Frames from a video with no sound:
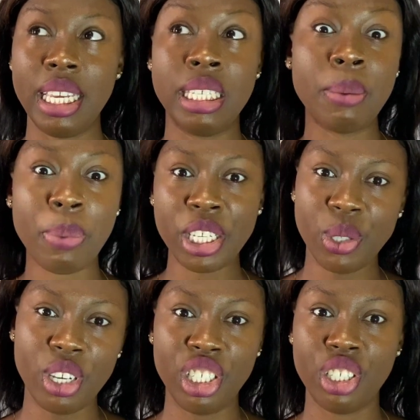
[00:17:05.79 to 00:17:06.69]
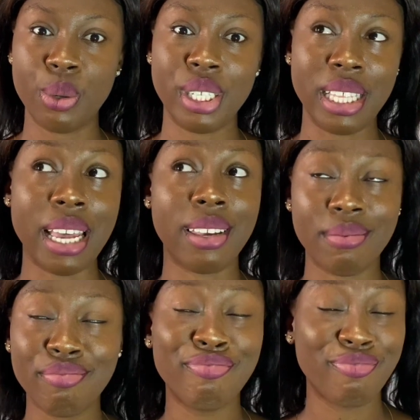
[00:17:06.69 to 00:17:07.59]
He's a pastor in GLT, like...
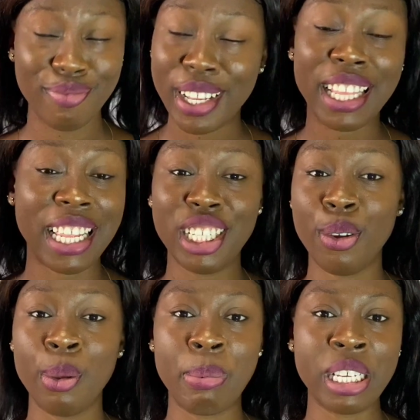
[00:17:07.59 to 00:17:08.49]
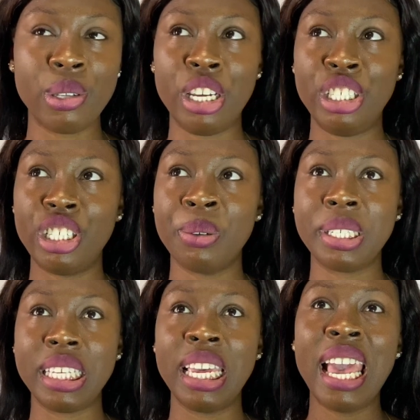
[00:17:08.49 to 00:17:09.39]
A legit good pastor in
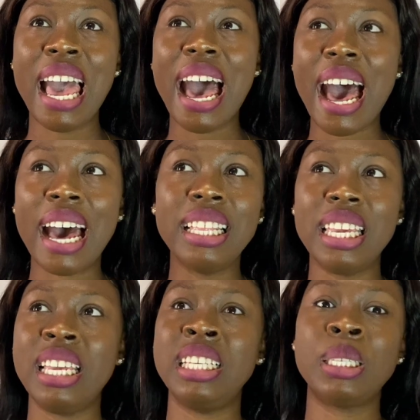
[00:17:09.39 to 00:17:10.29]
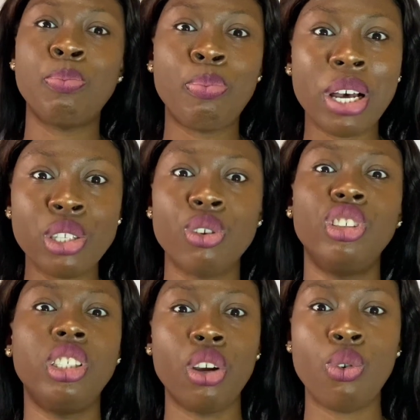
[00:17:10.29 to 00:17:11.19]
GLT, and is Pastor
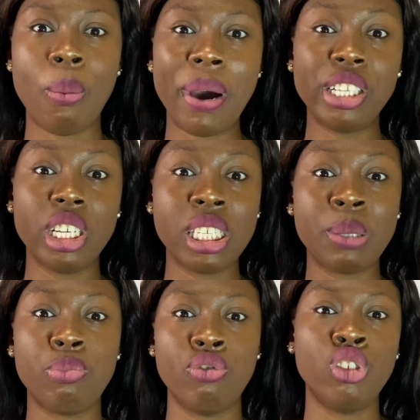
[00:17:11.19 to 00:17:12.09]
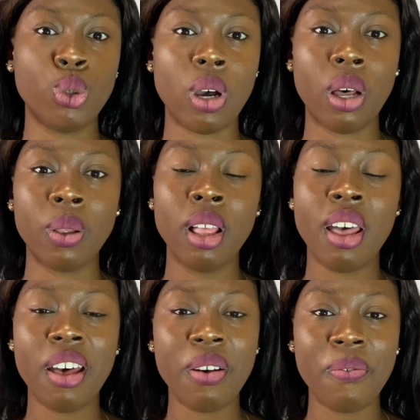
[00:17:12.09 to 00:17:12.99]
Shegon Baje's spiritual
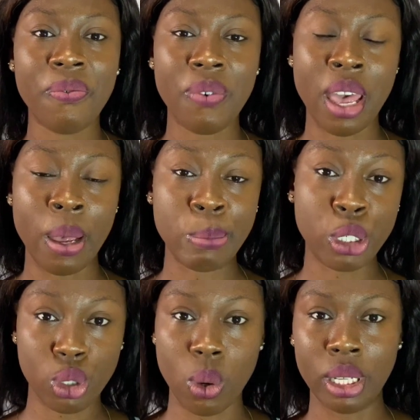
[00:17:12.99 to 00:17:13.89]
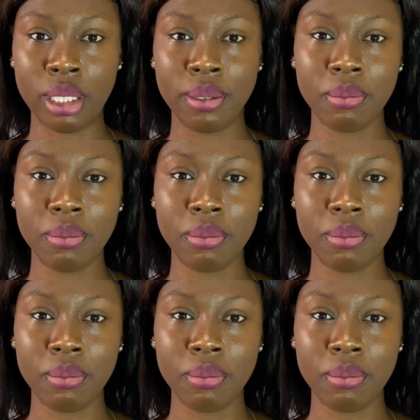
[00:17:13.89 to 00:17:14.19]
son.